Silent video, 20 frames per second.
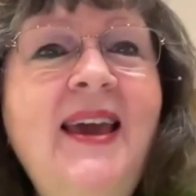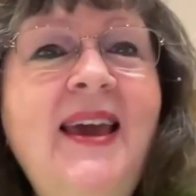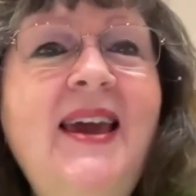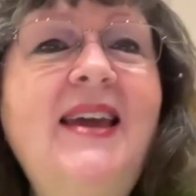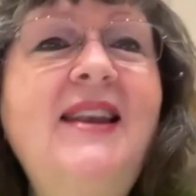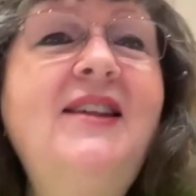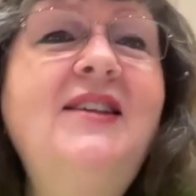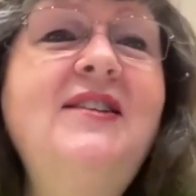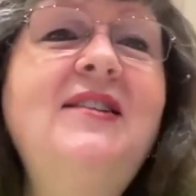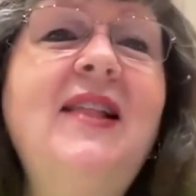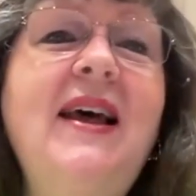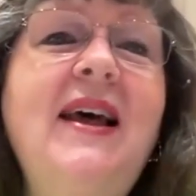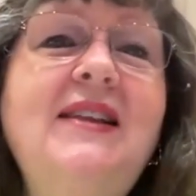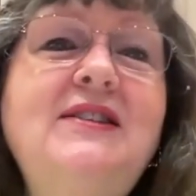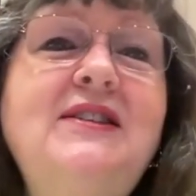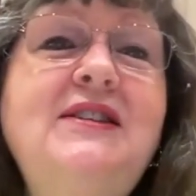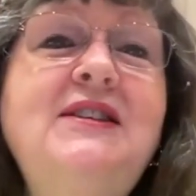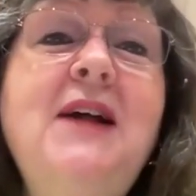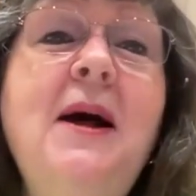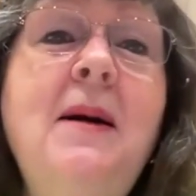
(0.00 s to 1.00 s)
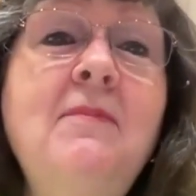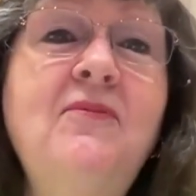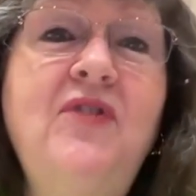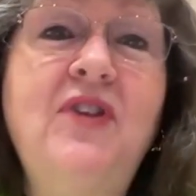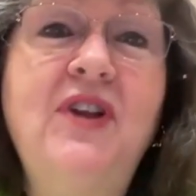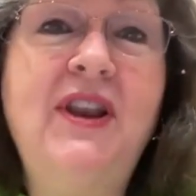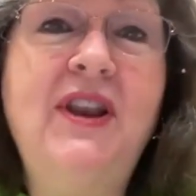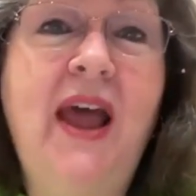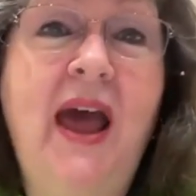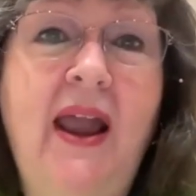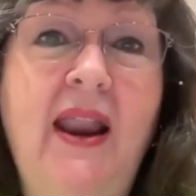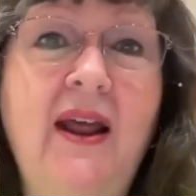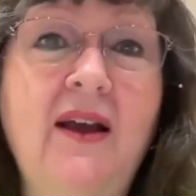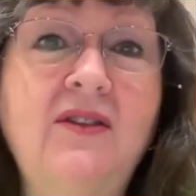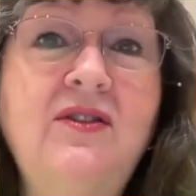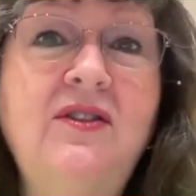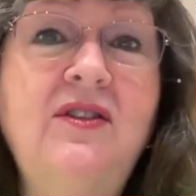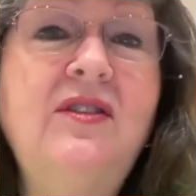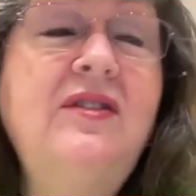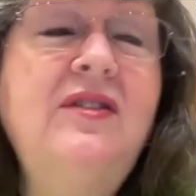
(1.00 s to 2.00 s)
It has led some
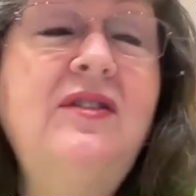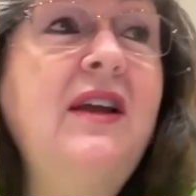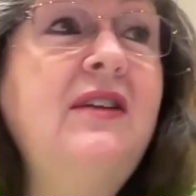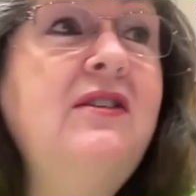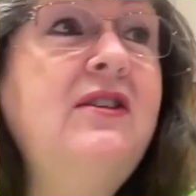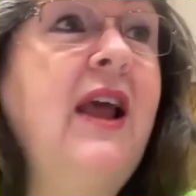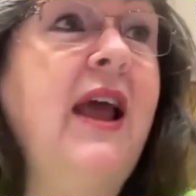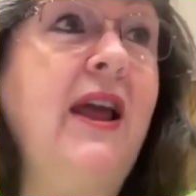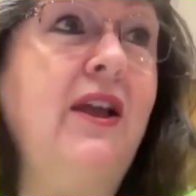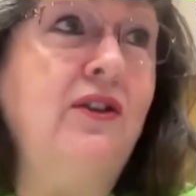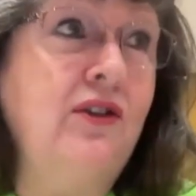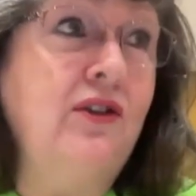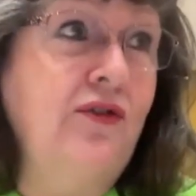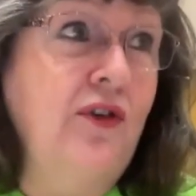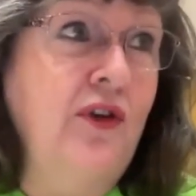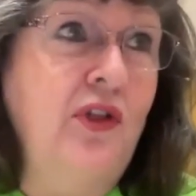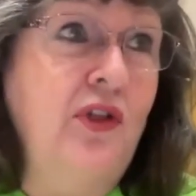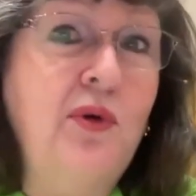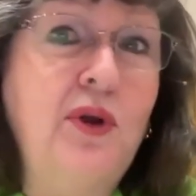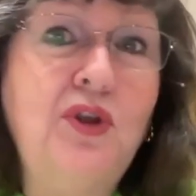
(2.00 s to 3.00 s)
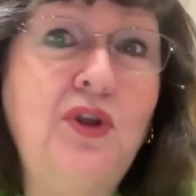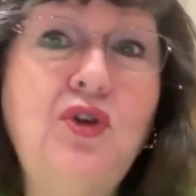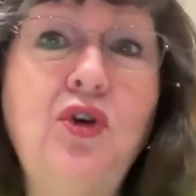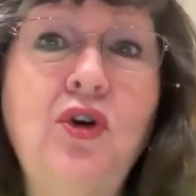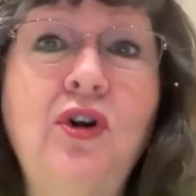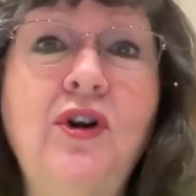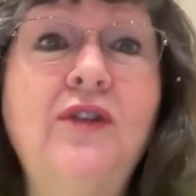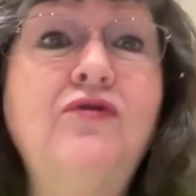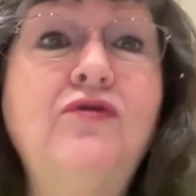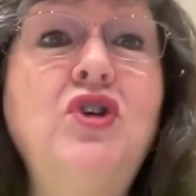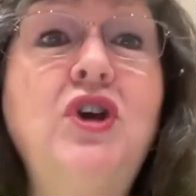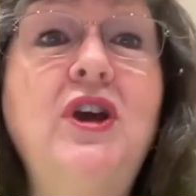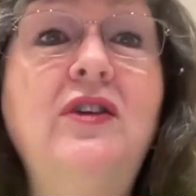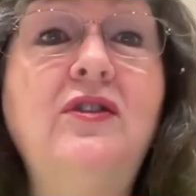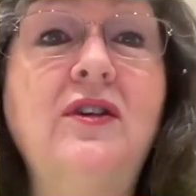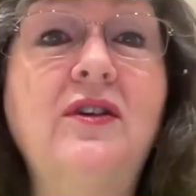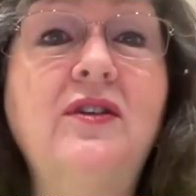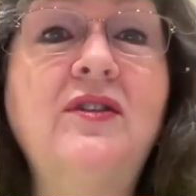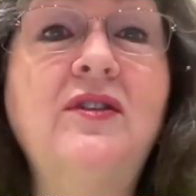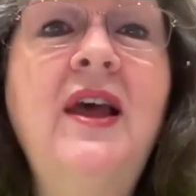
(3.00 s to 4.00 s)
fanatics to set dates for the return of
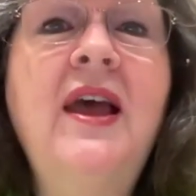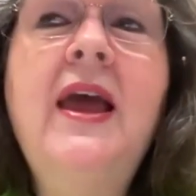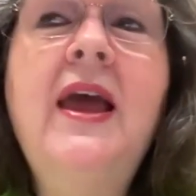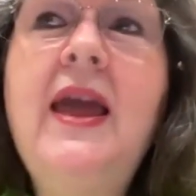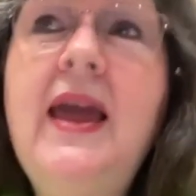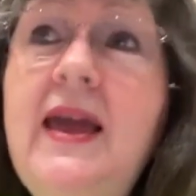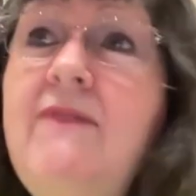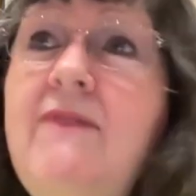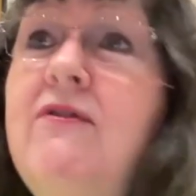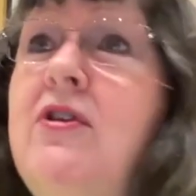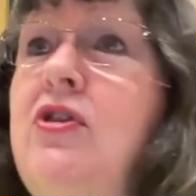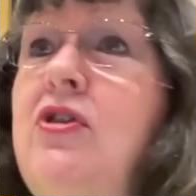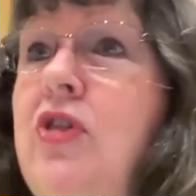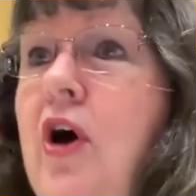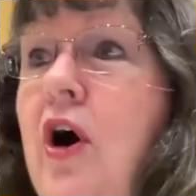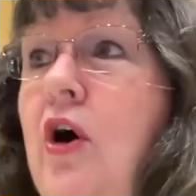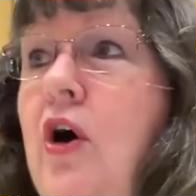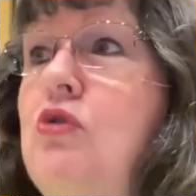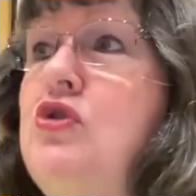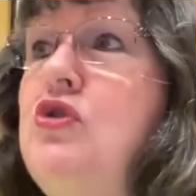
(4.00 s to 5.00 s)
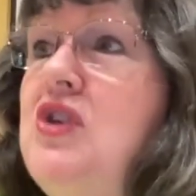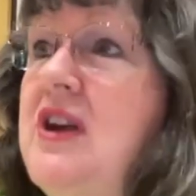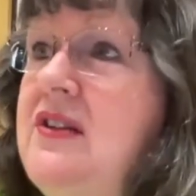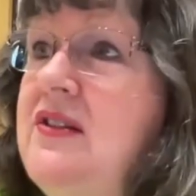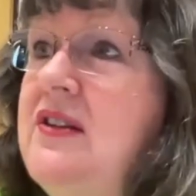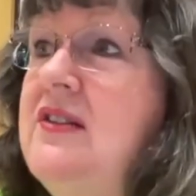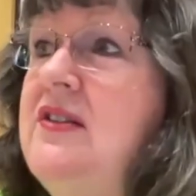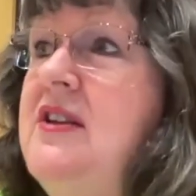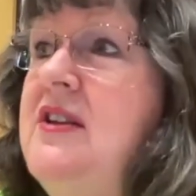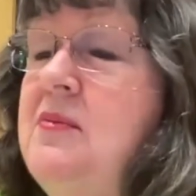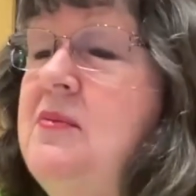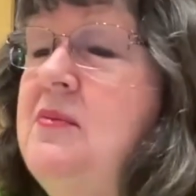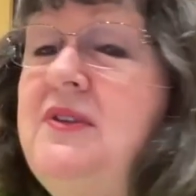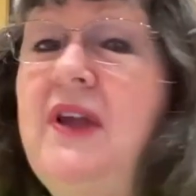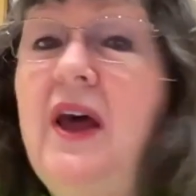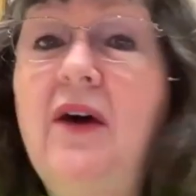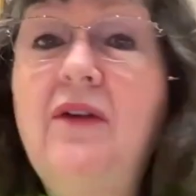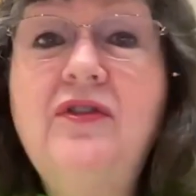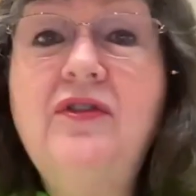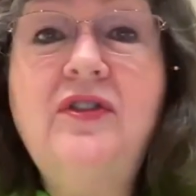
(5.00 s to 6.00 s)
Jesus, even though Jesus
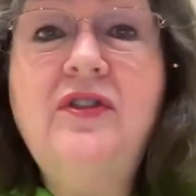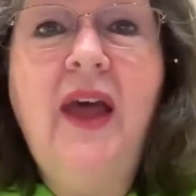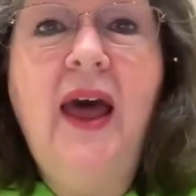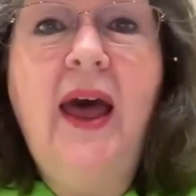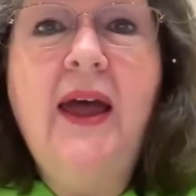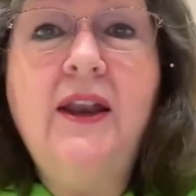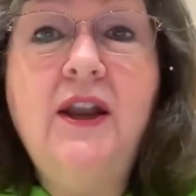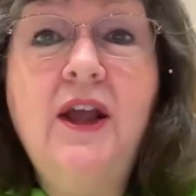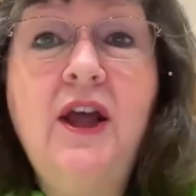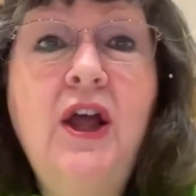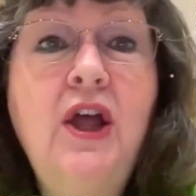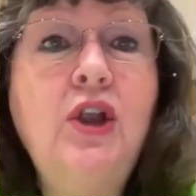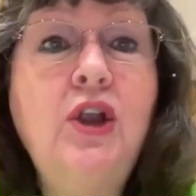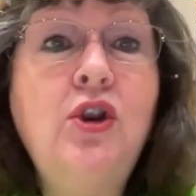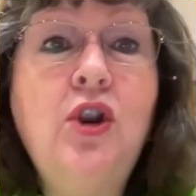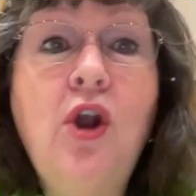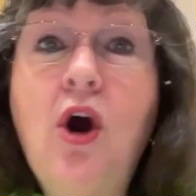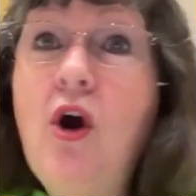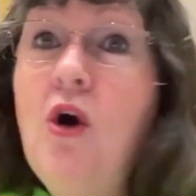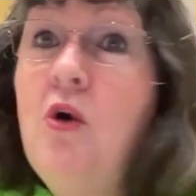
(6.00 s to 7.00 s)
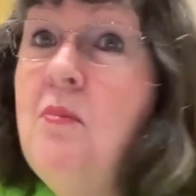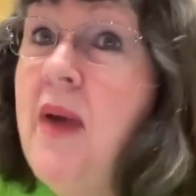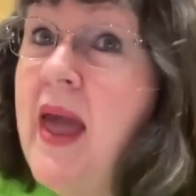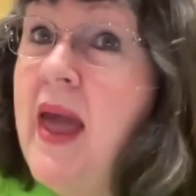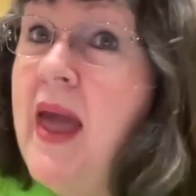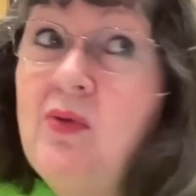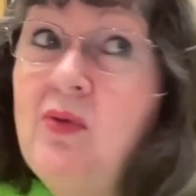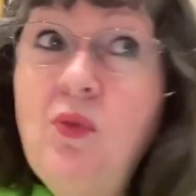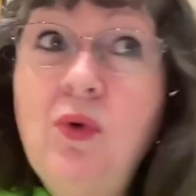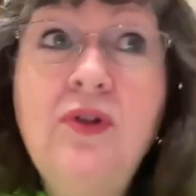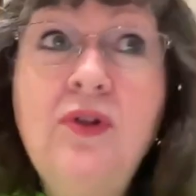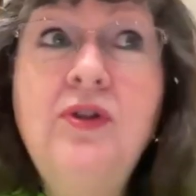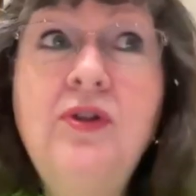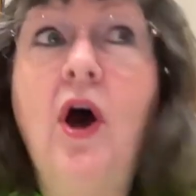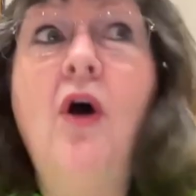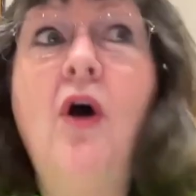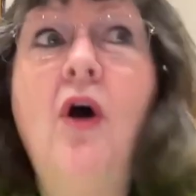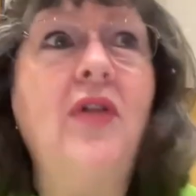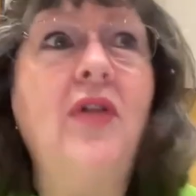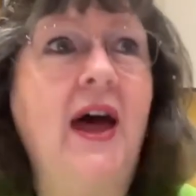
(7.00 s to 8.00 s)
himself said, "No man will
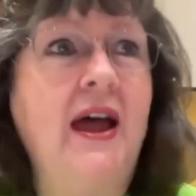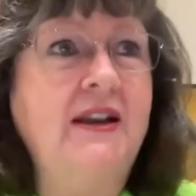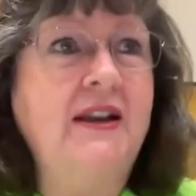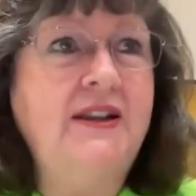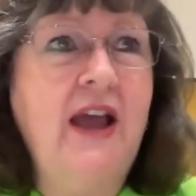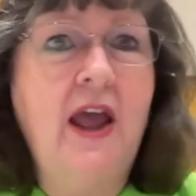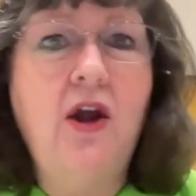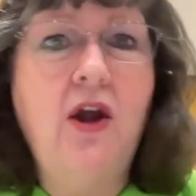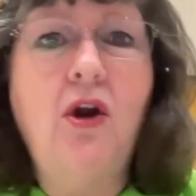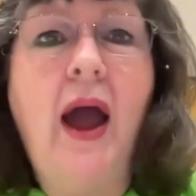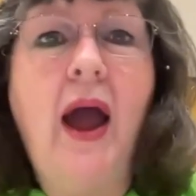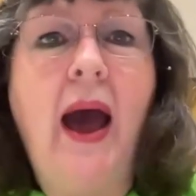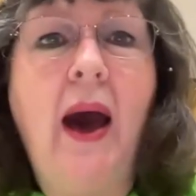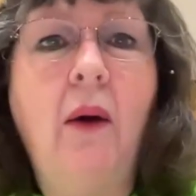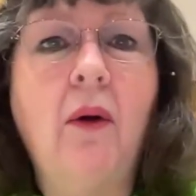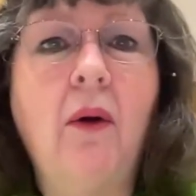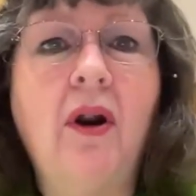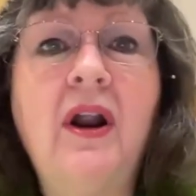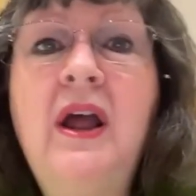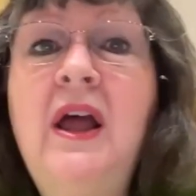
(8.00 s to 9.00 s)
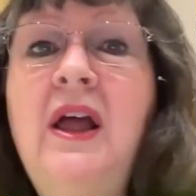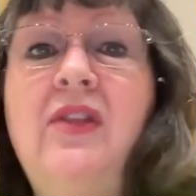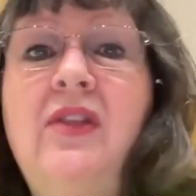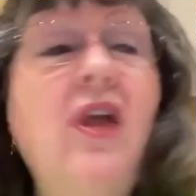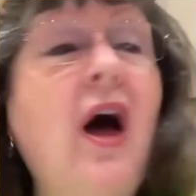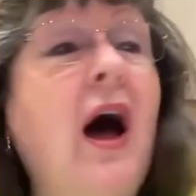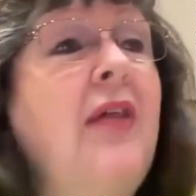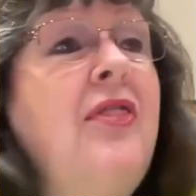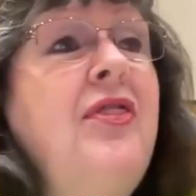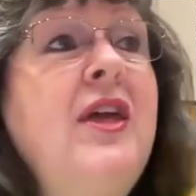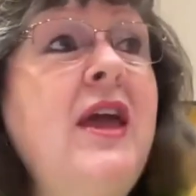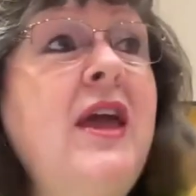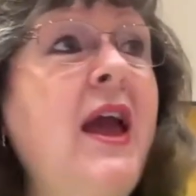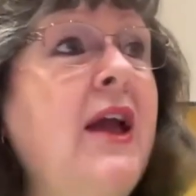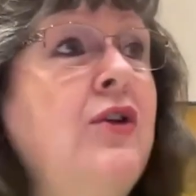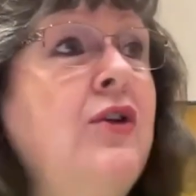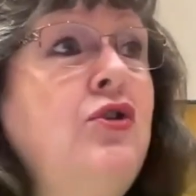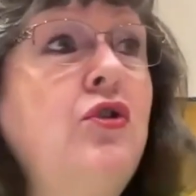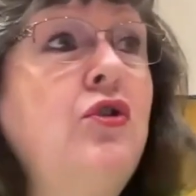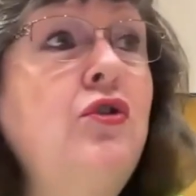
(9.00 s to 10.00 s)
know that day or hour, not the
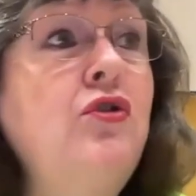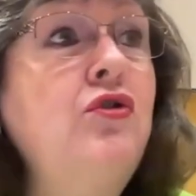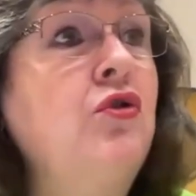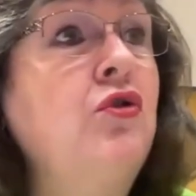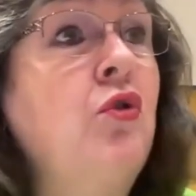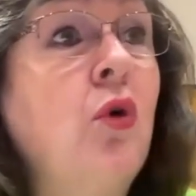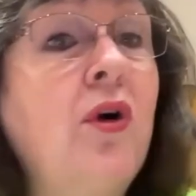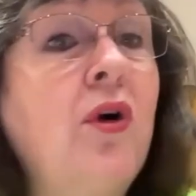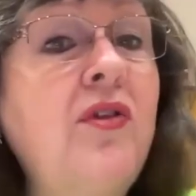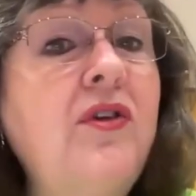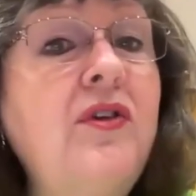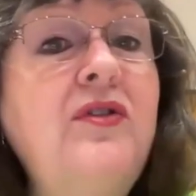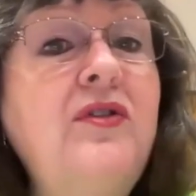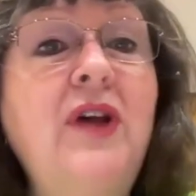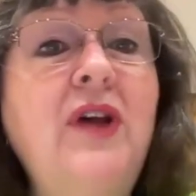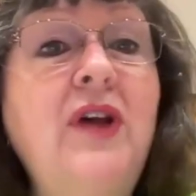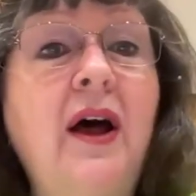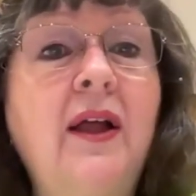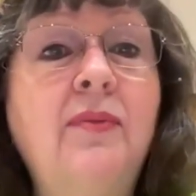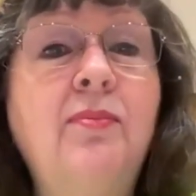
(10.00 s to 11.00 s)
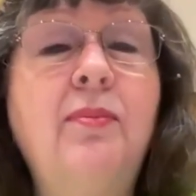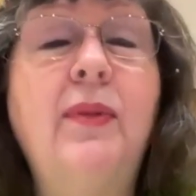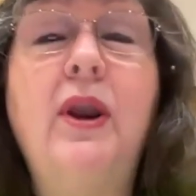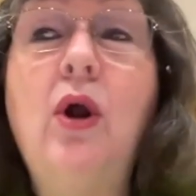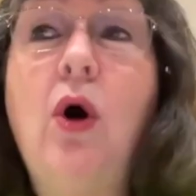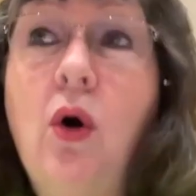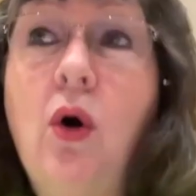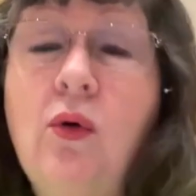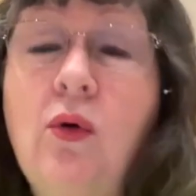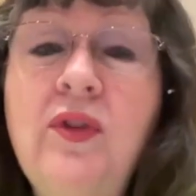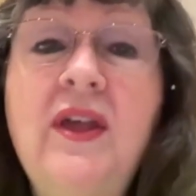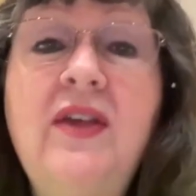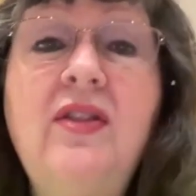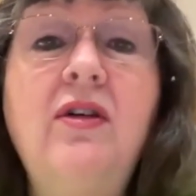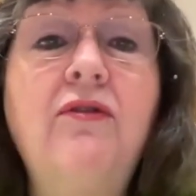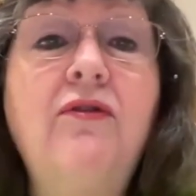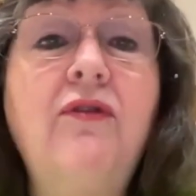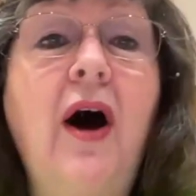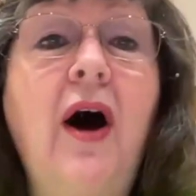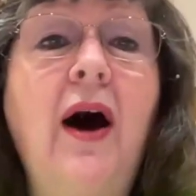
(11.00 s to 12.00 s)
angels nor the Son, but only
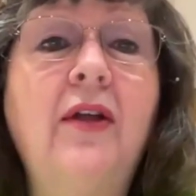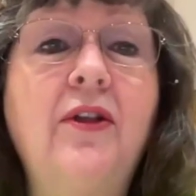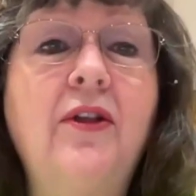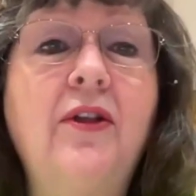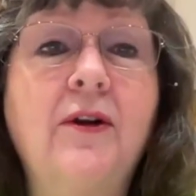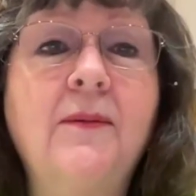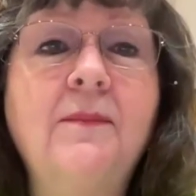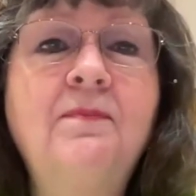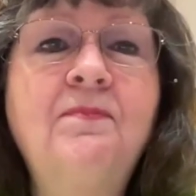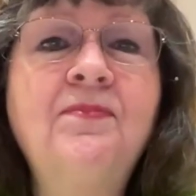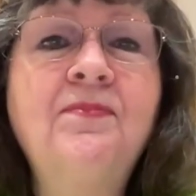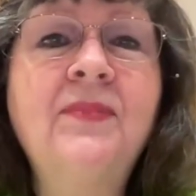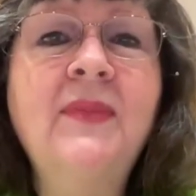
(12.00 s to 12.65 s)
the Father."